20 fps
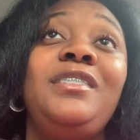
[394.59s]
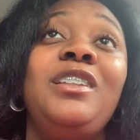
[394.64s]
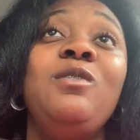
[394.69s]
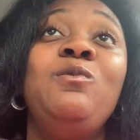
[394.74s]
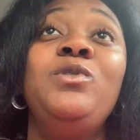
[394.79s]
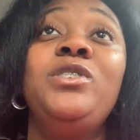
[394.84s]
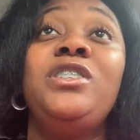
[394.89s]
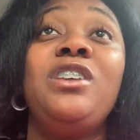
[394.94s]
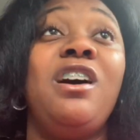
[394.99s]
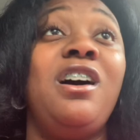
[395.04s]

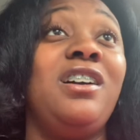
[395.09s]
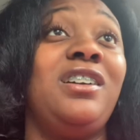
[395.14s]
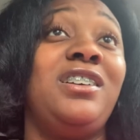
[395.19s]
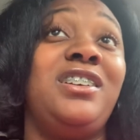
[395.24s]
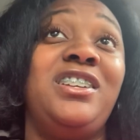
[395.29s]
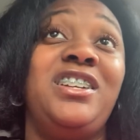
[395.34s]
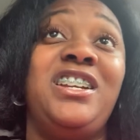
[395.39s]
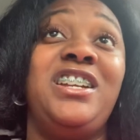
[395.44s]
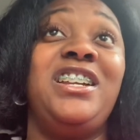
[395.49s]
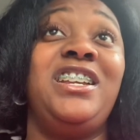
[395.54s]
was all
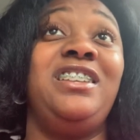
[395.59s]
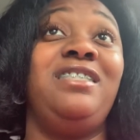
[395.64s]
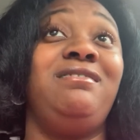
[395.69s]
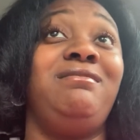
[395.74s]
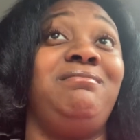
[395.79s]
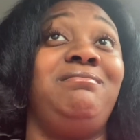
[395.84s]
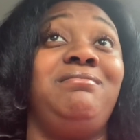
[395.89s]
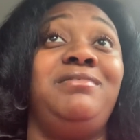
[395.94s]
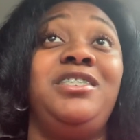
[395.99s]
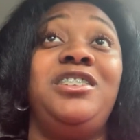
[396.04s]
good,
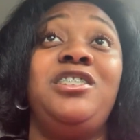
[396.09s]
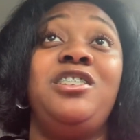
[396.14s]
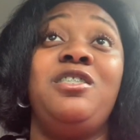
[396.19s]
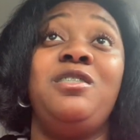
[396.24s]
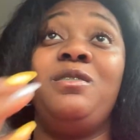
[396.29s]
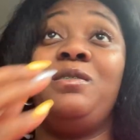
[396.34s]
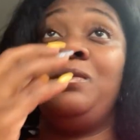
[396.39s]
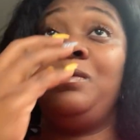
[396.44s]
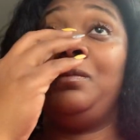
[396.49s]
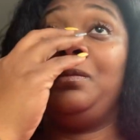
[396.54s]

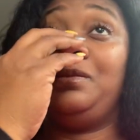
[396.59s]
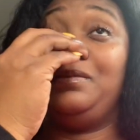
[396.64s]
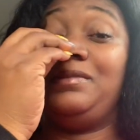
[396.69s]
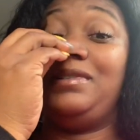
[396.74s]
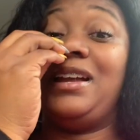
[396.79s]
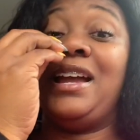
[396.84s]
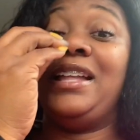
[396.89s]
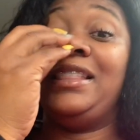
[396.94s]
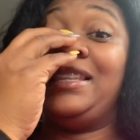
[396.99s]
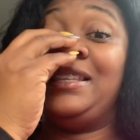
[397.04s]

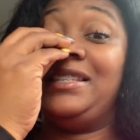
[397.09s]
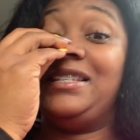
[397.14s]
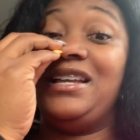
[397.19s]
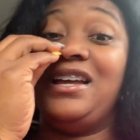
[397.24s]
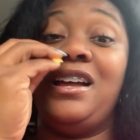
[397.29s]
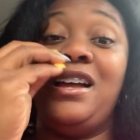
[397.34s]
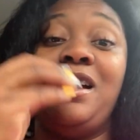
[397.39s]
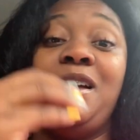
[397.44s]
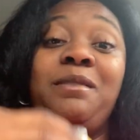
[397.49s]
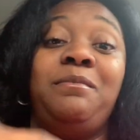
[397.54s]
at the
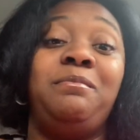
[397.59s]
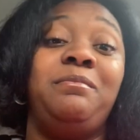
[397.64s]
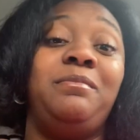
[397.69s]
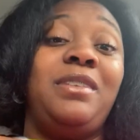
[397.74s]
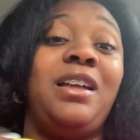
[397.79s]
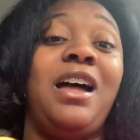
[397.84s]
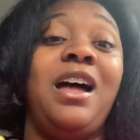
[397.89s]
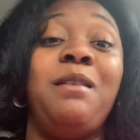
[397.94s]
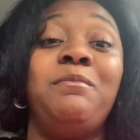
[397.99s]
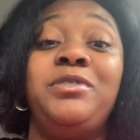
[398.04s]
time.
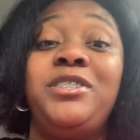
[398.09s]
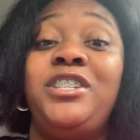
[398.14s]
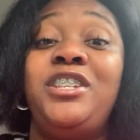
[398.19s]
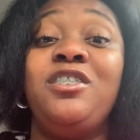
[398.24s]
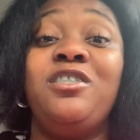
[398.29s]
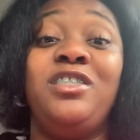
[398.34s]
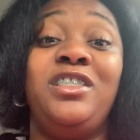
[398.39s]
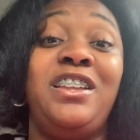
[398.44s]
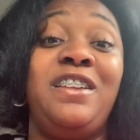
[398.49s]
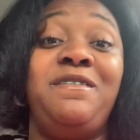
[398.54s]
I'm
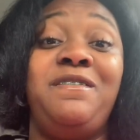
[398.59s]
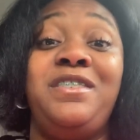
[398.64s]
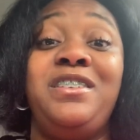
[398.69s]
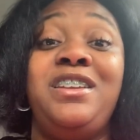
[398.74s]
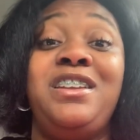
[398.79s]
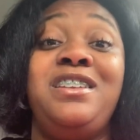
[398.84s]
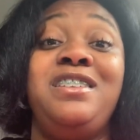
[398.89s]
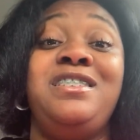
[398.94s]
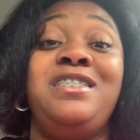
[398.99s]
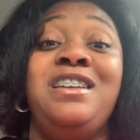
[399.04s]
still living
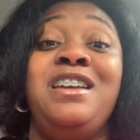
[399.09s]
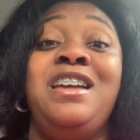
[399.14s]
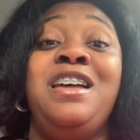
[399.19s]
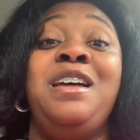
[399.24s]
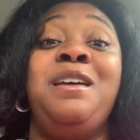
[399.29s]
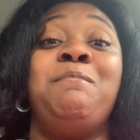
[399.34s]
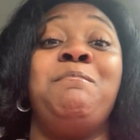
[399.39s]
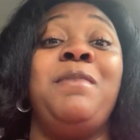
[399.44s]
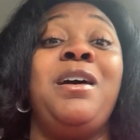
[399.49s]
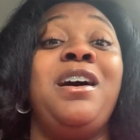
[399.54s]
in
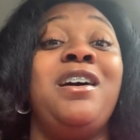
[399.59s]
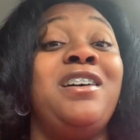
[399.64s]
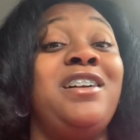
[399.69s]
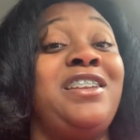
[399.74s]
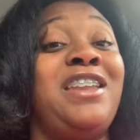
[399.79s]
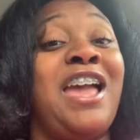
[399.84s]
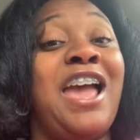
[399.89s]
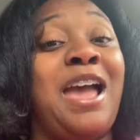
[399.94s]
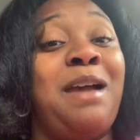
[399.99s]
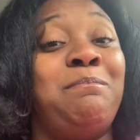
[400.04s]
my
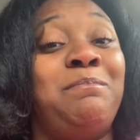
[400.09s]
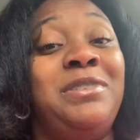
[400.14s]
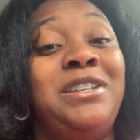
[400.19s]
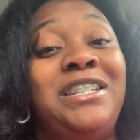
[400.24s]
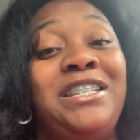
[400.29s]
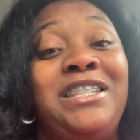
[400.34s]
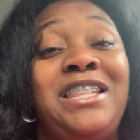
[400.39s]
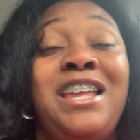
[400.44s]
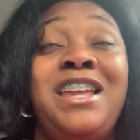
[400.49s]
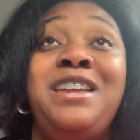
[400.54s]
unhappy
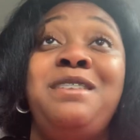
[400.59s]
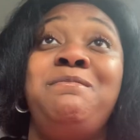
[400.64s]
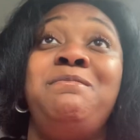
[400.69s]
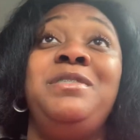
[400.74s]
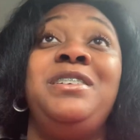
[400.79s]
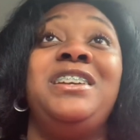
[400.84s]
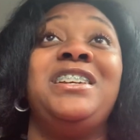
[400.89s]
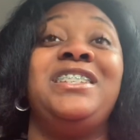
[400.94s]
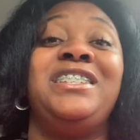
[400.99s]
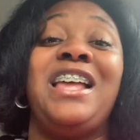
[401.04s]
state
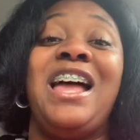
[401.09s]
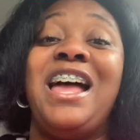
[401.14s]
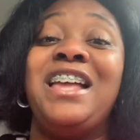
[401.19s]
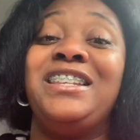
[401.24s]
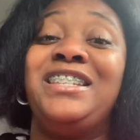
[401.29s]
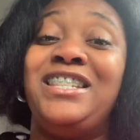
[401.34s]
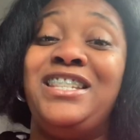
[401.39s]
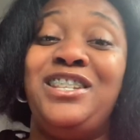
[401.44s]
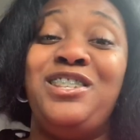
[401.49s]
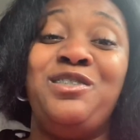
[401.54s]
because I
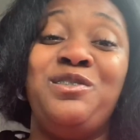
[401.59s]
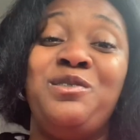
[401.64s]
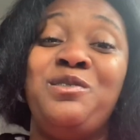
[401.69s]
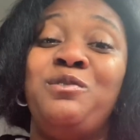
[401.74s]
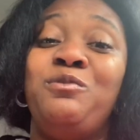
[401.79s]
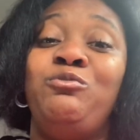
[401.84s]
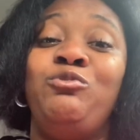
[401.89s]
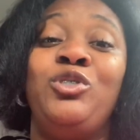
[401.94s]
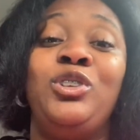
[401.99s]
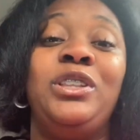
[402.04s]

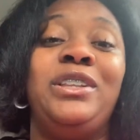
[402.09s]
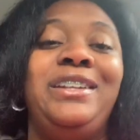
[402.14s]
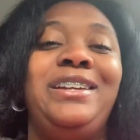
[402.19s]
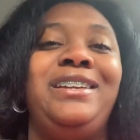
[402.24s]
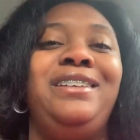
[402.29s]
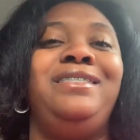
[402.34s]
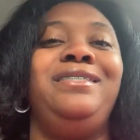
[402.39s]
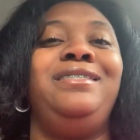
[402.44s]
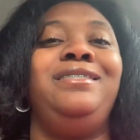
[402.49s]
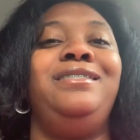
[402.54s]
still
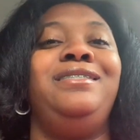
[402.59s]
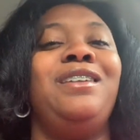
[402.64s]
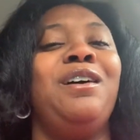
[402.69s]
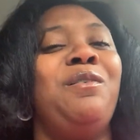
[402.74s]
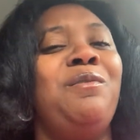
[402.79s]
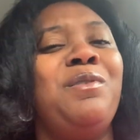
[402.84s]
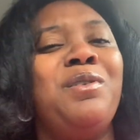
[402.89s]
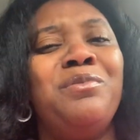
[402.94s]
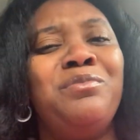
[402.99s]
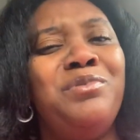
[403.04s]
really
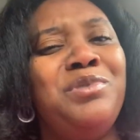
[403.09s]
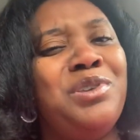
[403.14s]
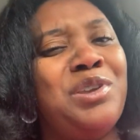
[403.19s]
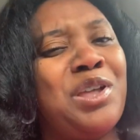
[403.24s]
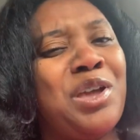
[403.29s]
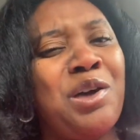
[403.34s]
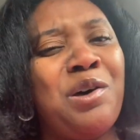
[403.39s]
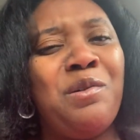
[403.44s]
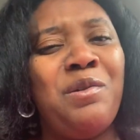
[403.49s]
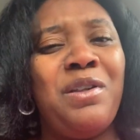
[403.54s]
don't
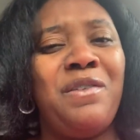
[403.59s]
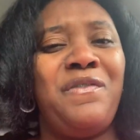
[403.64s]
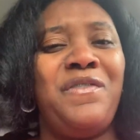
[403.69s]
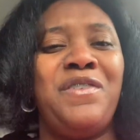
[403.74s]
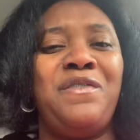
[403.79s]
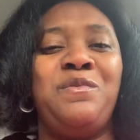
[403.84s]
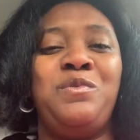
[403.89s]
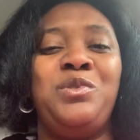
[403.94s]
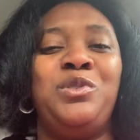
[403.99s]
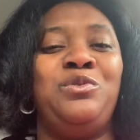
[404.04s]
know if
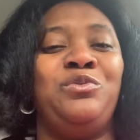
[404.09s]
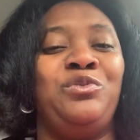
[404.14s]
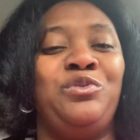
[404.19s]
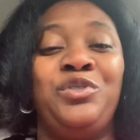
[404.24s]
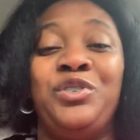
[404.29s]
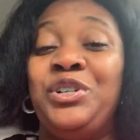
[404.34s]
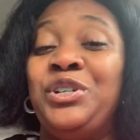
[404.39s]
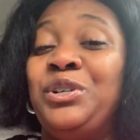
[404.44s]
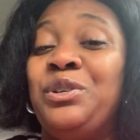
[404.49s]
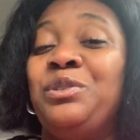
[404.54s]
it was
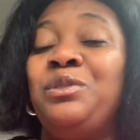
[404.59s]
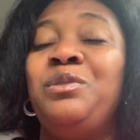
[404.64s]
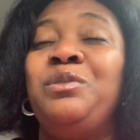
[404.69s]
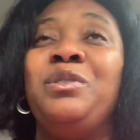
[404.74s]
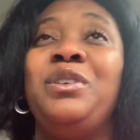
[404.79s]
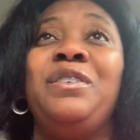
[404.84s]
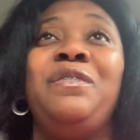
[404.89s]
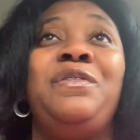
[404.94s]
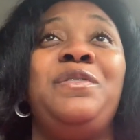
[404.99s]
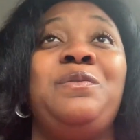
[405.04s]
real
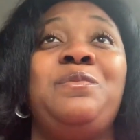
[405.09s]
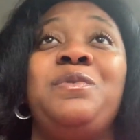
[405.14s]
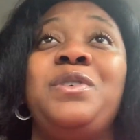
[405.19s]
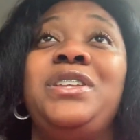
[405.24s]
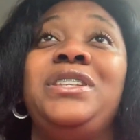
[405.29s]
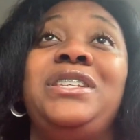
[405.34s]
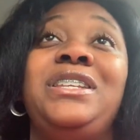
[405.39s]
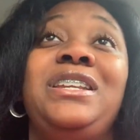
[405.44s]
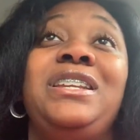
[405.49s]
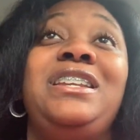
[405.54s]
or if it
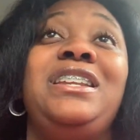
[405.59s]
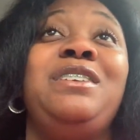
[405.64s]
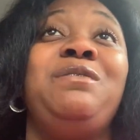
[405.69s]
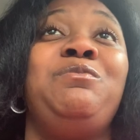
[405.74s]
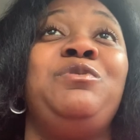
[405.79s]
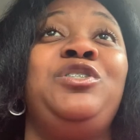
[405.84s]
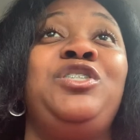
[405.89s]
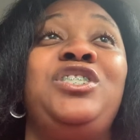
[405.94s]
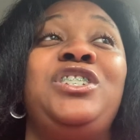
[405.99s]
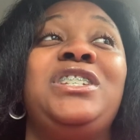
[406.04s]
wasn't. It
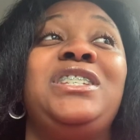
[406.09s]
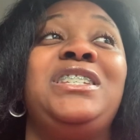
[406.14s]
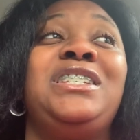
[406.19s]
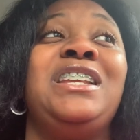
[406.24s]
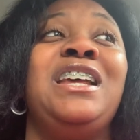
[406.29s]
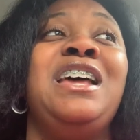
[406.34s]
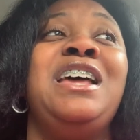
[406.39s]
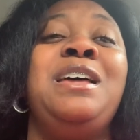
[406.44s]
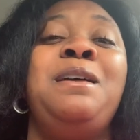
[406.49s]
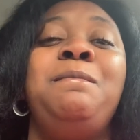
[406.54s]
was just
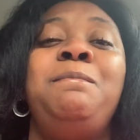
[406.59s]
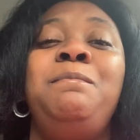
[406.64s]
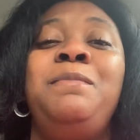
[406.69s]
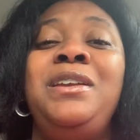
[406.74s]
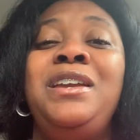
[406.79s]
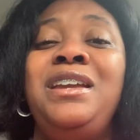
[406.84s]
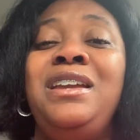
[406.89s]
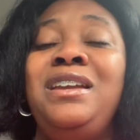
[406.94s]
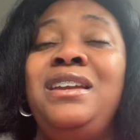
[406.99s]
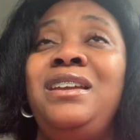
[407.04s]

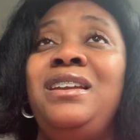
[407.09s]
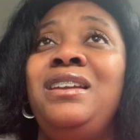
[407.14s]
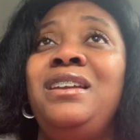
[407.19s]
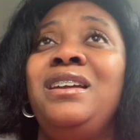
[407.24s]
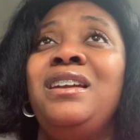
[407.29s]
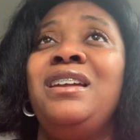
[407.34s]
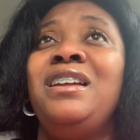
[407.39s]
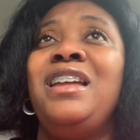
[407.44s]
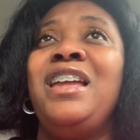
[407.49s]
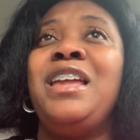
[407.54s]
me
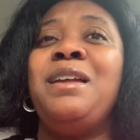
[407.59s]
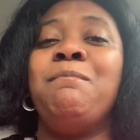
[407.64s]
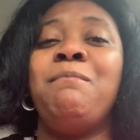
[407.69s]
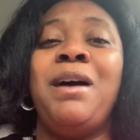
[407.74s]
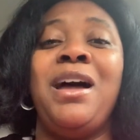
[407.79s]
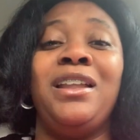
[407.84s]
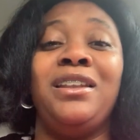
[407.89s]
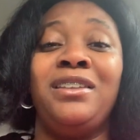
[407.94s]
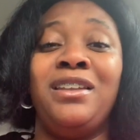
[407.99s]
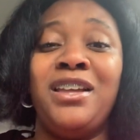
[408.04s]
in
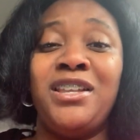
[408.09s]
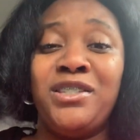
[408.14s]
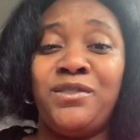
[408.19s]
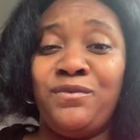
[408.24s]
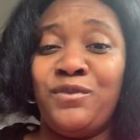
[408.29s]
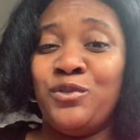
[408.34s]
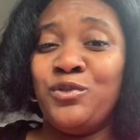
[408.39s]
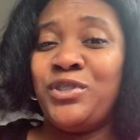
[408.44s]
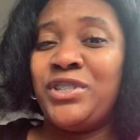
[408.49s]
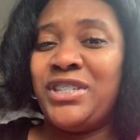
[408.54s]
my
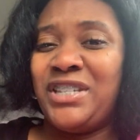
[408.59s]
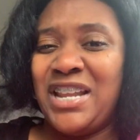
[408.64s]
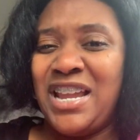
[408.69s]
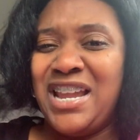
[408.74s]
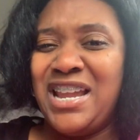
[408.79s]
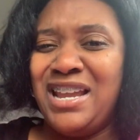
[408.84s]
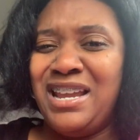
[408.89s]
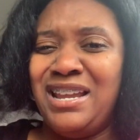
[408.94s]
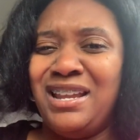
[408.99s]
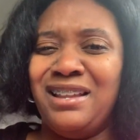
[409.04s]
lustful
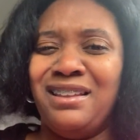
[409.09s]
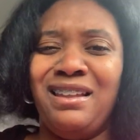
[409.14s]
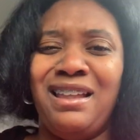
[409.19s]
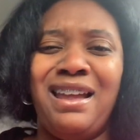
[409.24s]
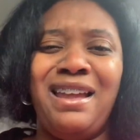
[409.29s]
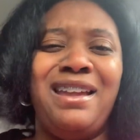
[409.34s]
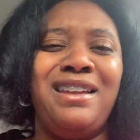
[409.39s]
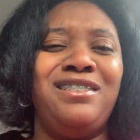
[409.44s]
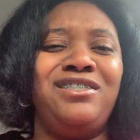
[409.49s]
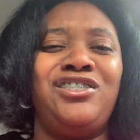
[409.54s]
state,
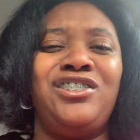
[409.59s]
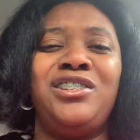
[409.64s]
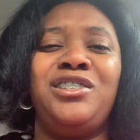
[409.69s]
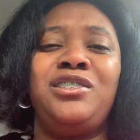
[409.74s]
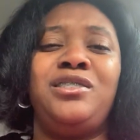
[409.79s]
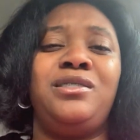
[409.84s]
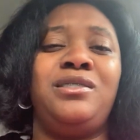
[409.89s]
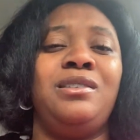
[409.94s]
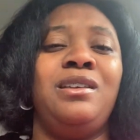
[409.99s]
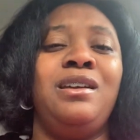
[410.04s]
like, just